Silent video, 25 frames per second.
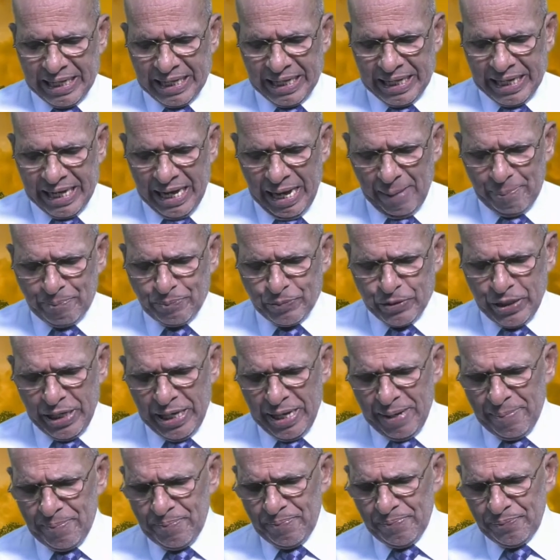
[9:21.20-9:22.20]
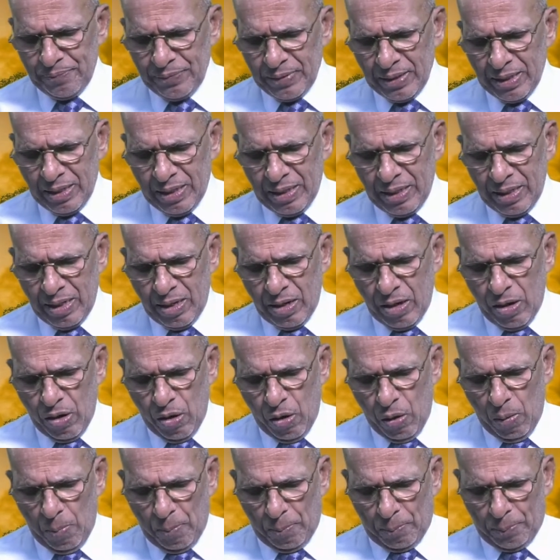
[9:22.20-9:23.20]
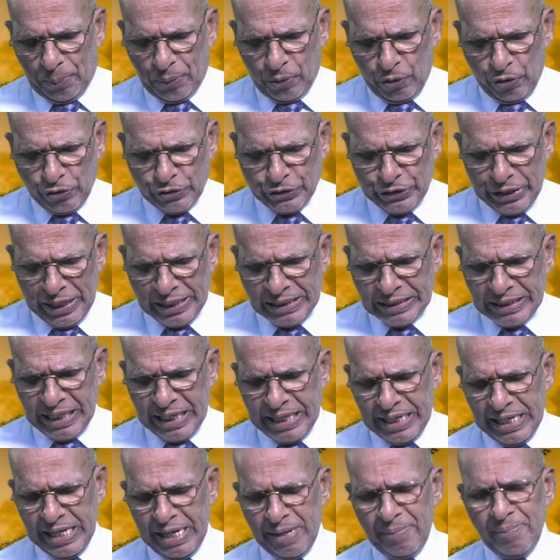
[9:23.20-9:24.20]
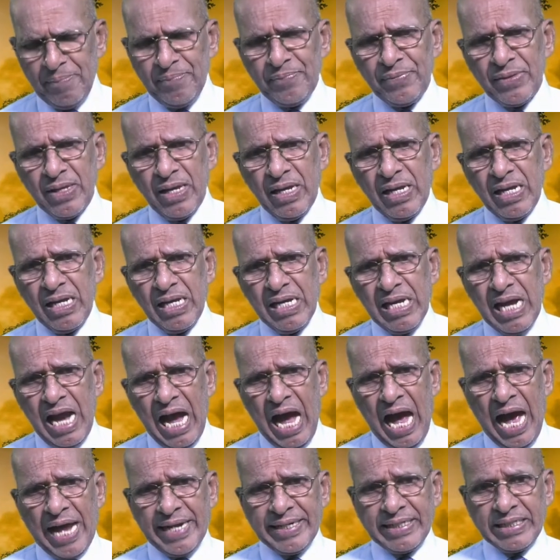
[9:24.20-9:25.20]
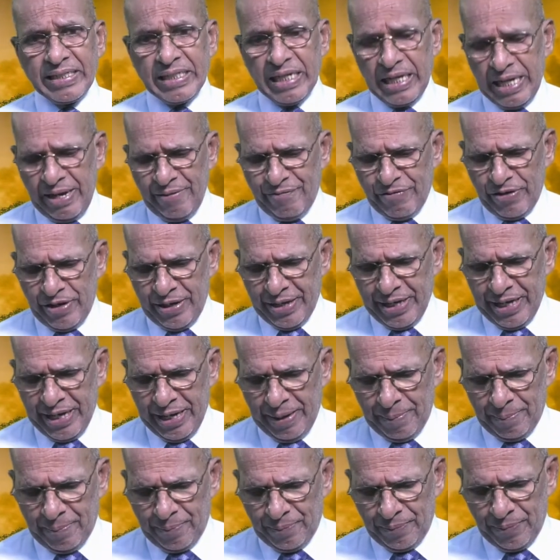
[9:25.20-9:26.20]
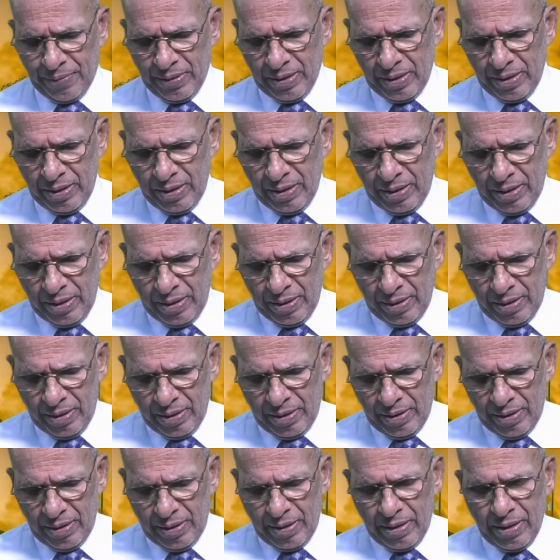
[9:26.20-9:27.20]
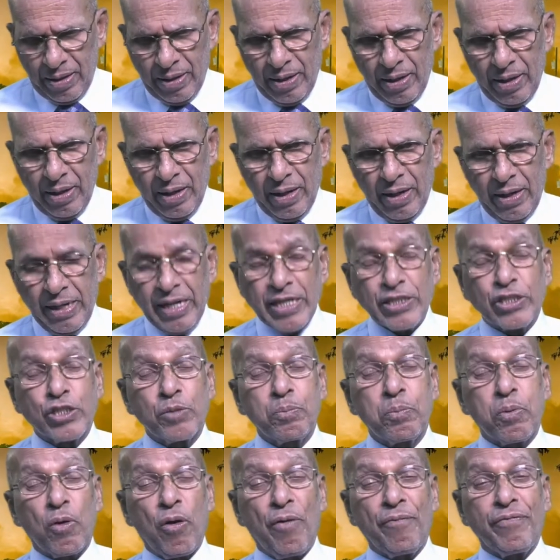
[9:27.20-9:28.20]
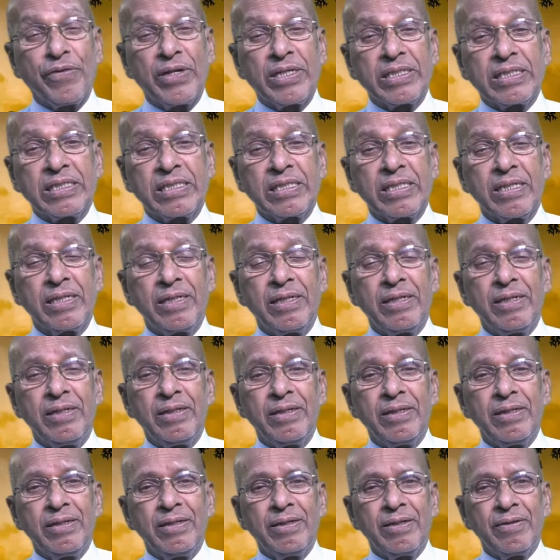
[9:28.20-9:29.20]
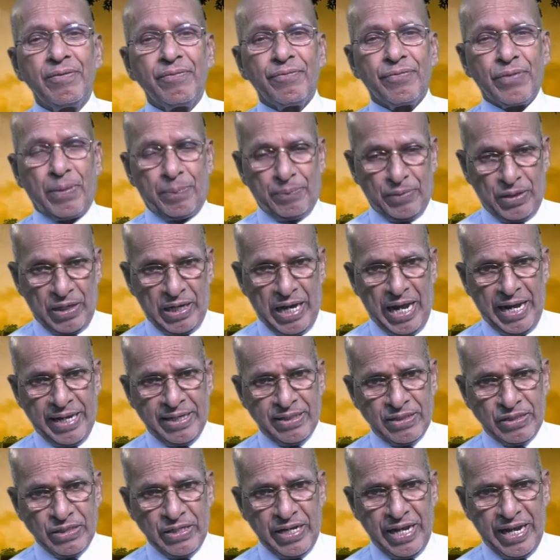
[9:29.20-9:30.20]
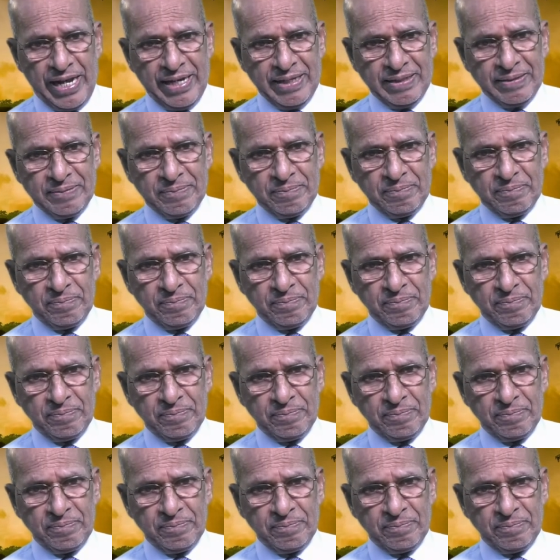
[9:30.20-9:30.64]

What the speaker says: kept him, protected him, and delivered him, his prophet, from the lion's den.